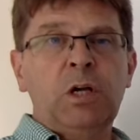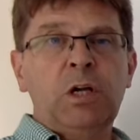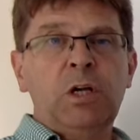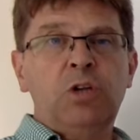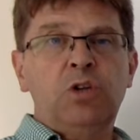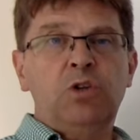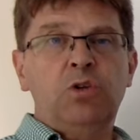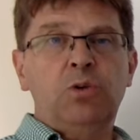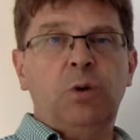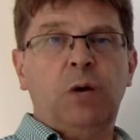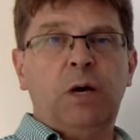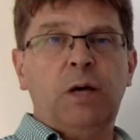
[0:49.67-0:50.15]

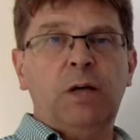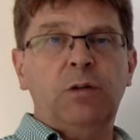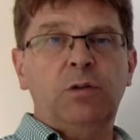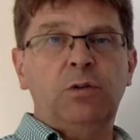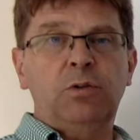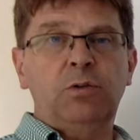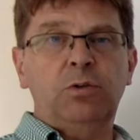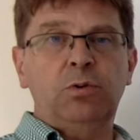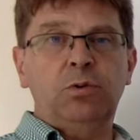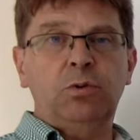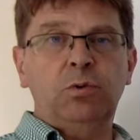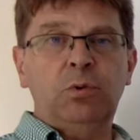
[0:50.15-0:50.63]
try
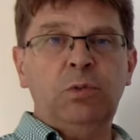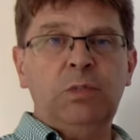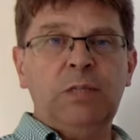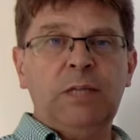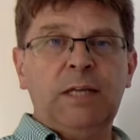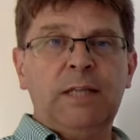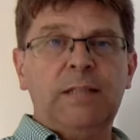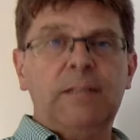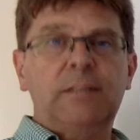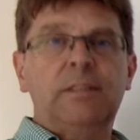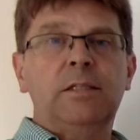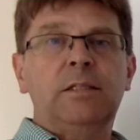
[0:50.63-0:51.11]
to
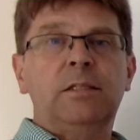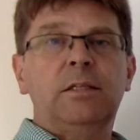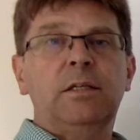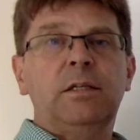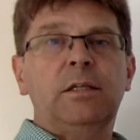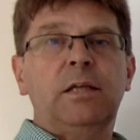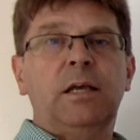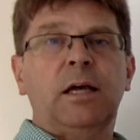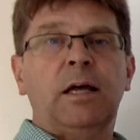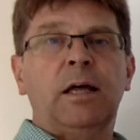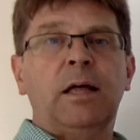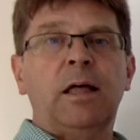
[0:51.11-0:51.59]
get
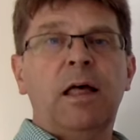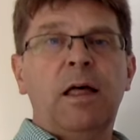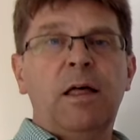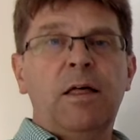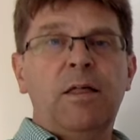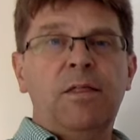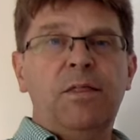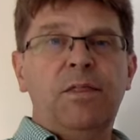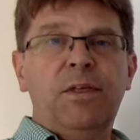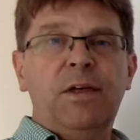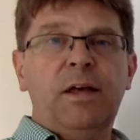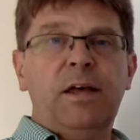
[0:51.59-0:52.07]

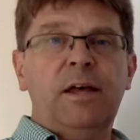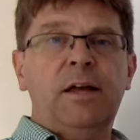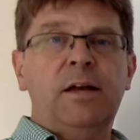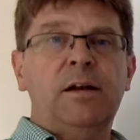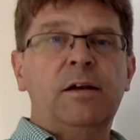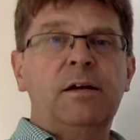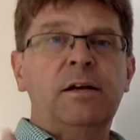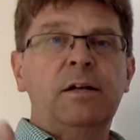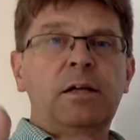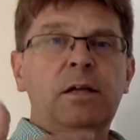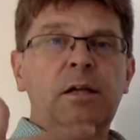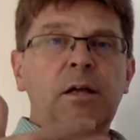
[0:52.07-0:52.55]
their
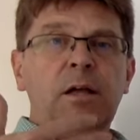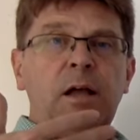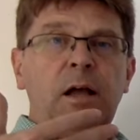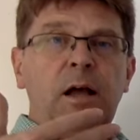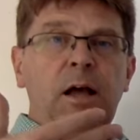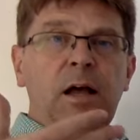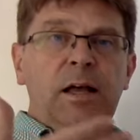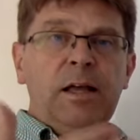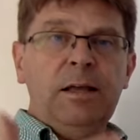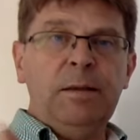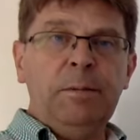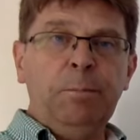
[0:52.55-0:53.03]

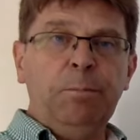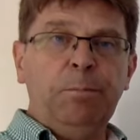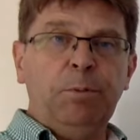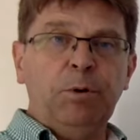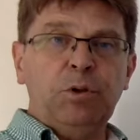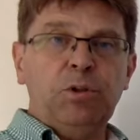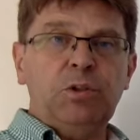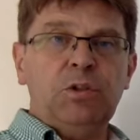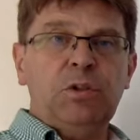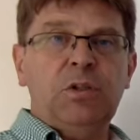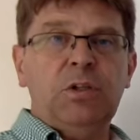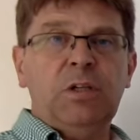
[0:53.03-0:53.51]

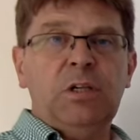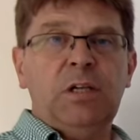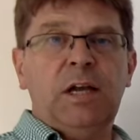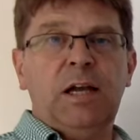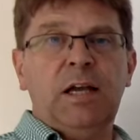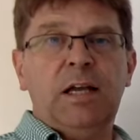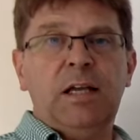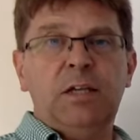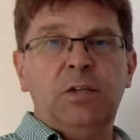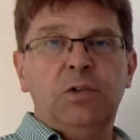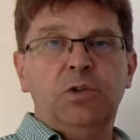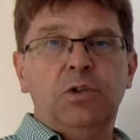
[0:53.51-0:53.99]
input
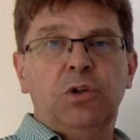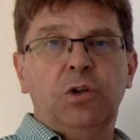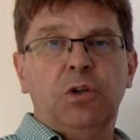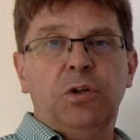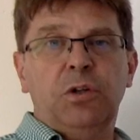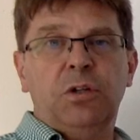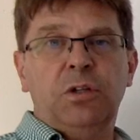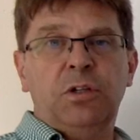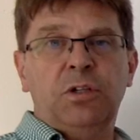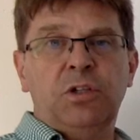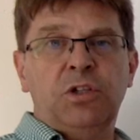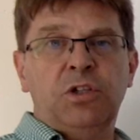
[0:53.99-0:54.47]
in
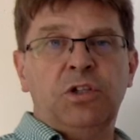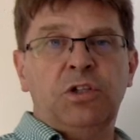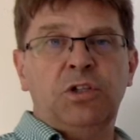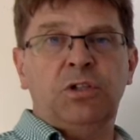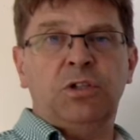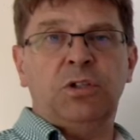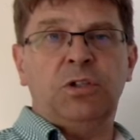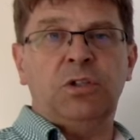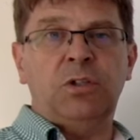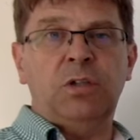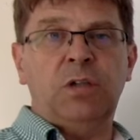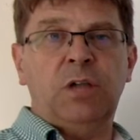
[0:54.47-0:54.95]
certain
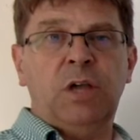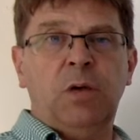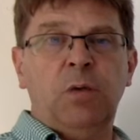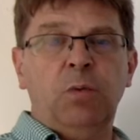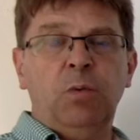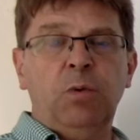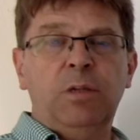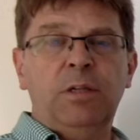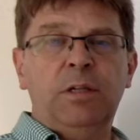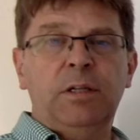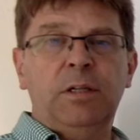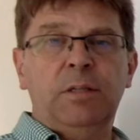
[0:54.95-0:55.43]
decisions
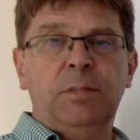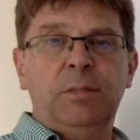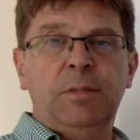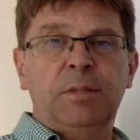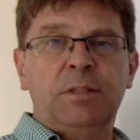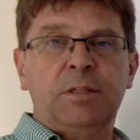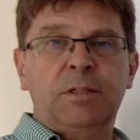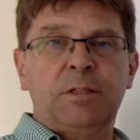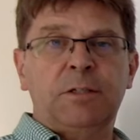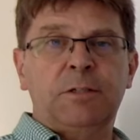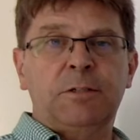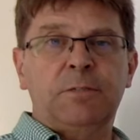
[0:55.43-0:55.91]
within the
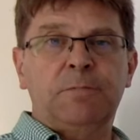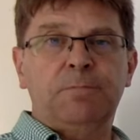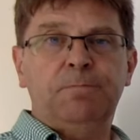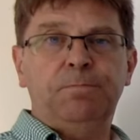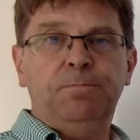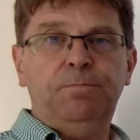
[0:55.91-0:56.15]
business.